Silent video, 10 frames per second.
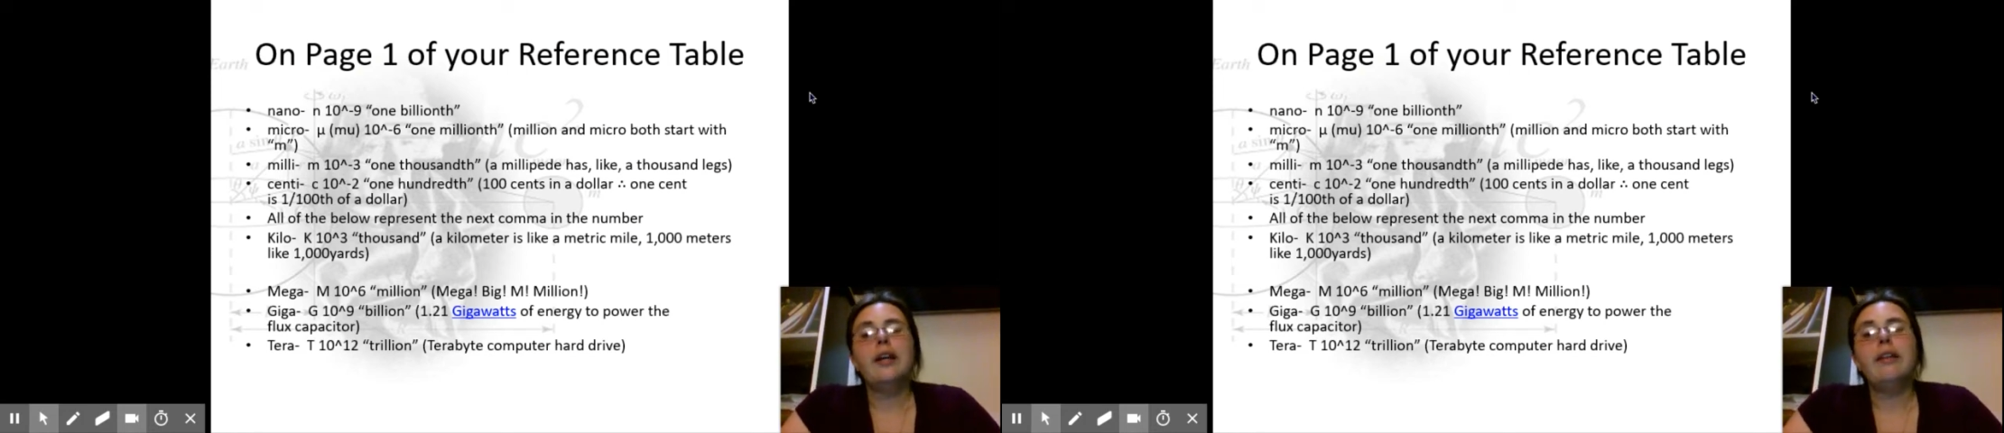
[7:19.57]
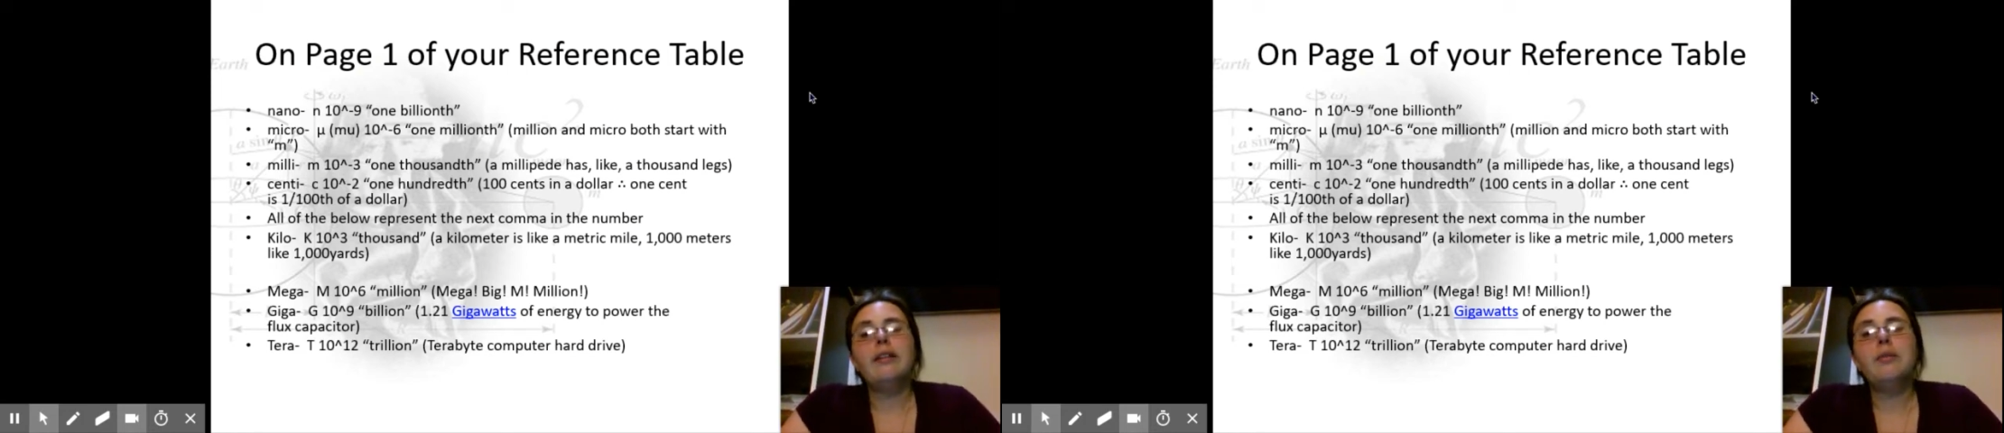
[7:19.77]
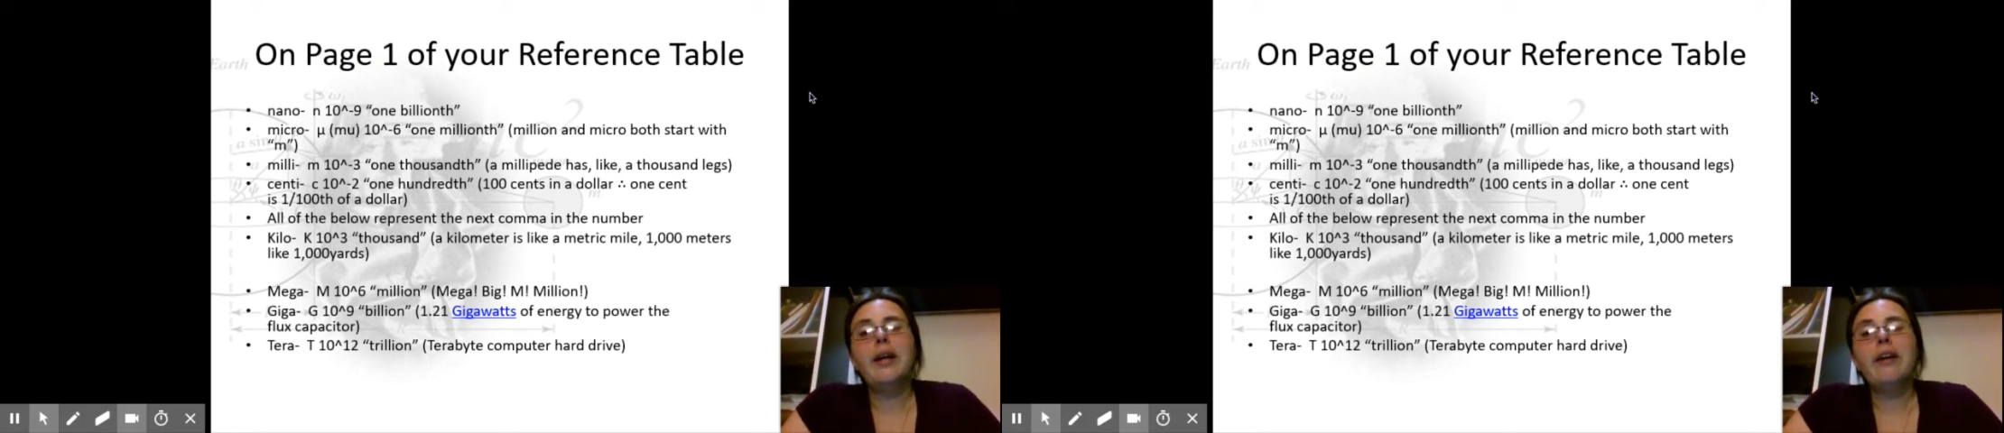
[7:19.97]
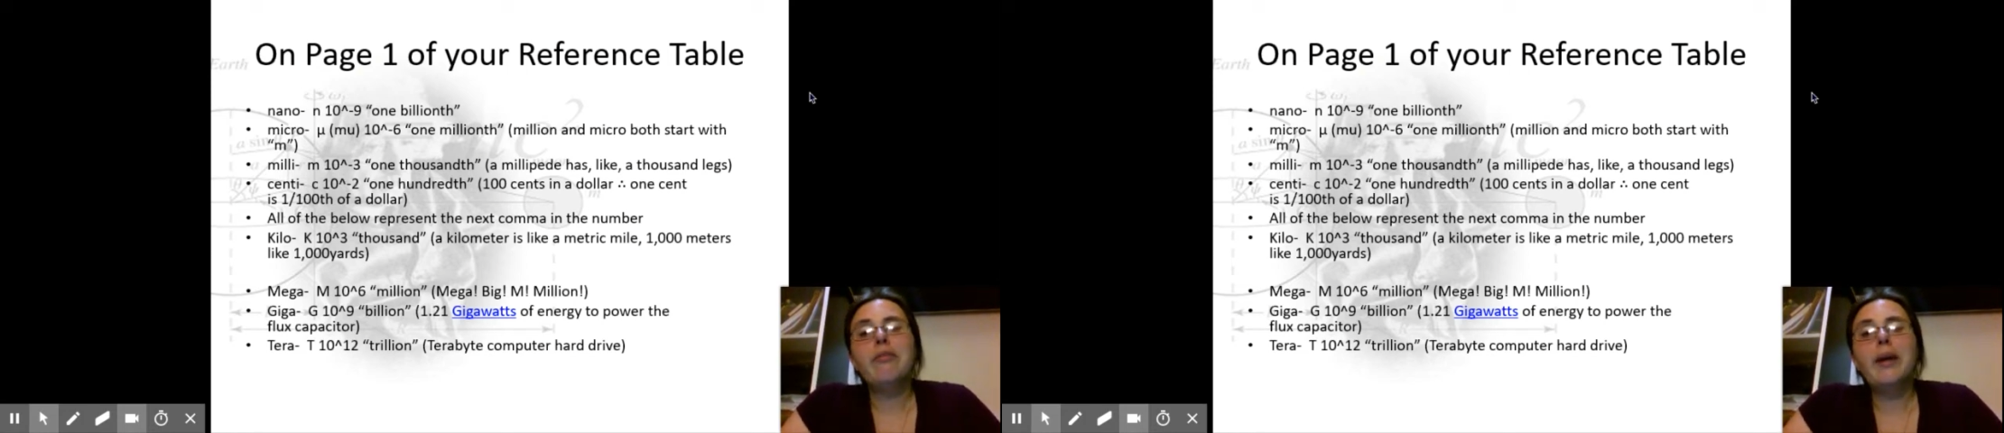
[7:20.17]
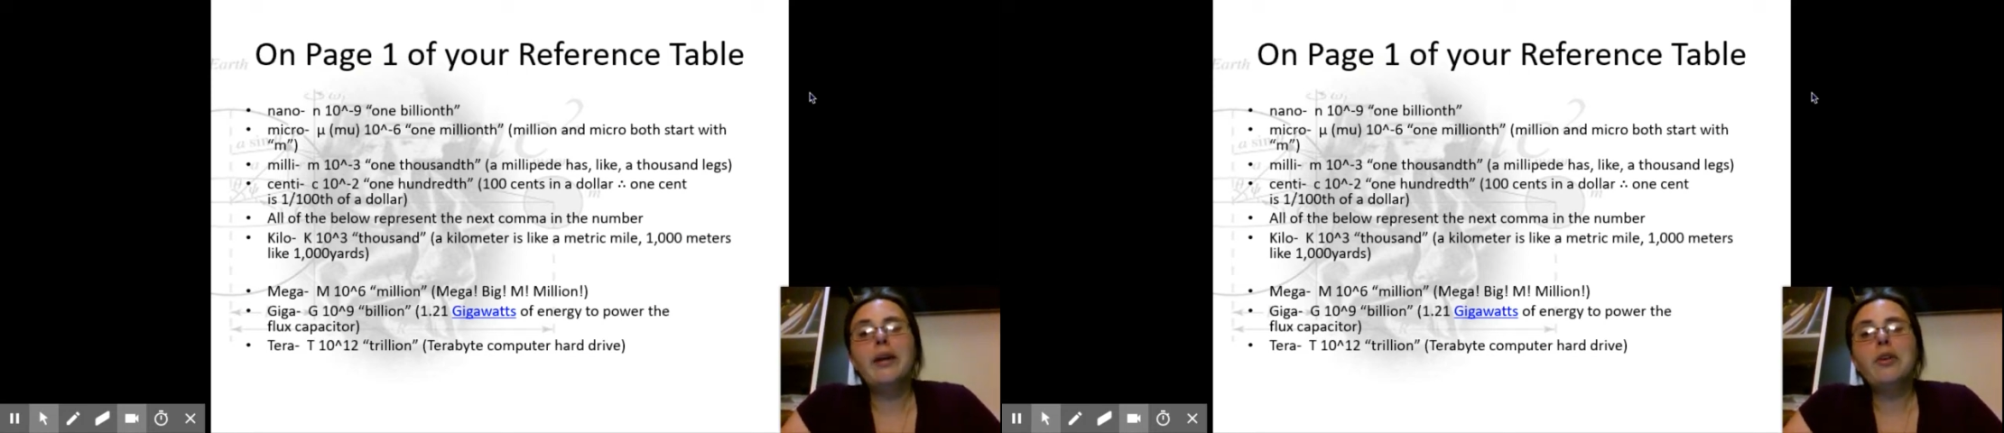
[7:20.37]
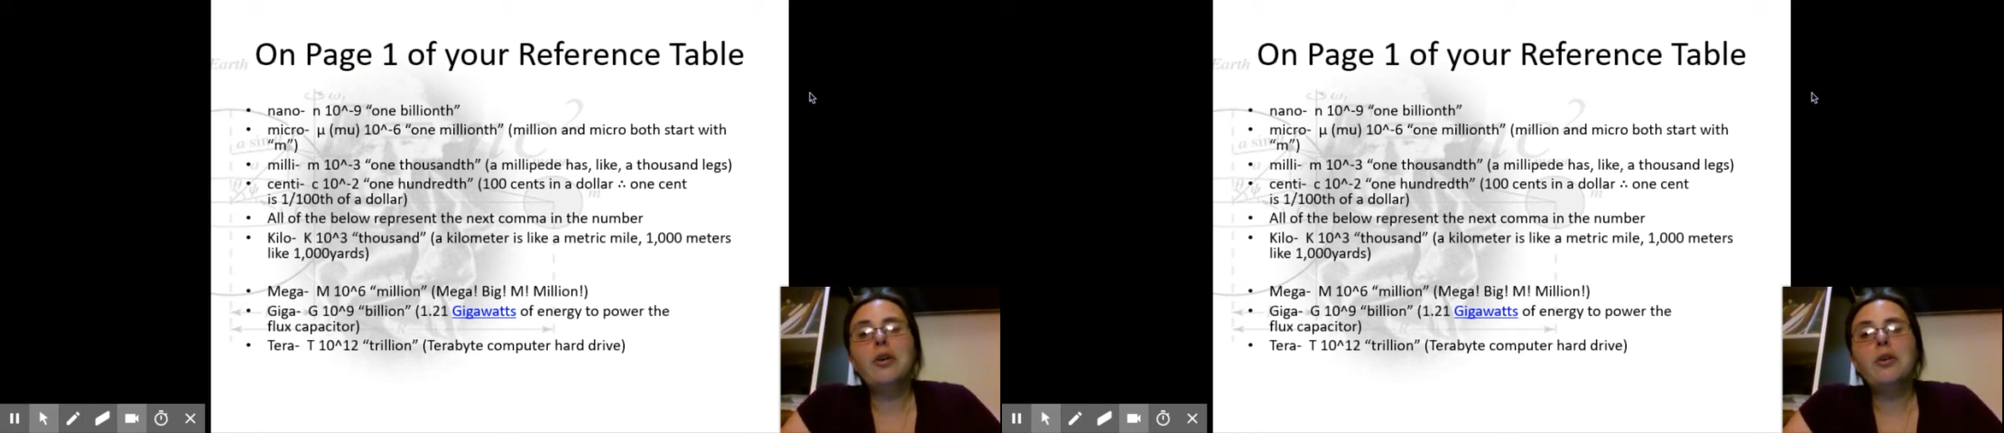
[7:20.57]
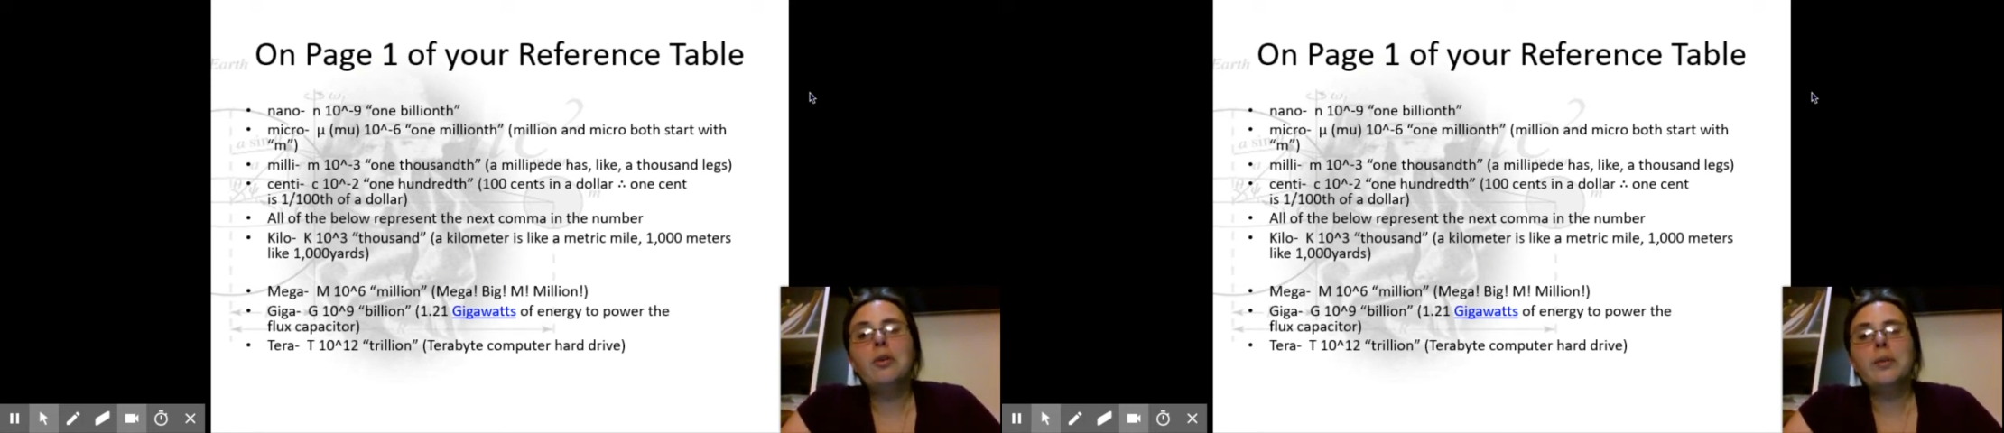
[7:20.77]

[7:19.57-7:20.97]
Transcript: And then we have micro,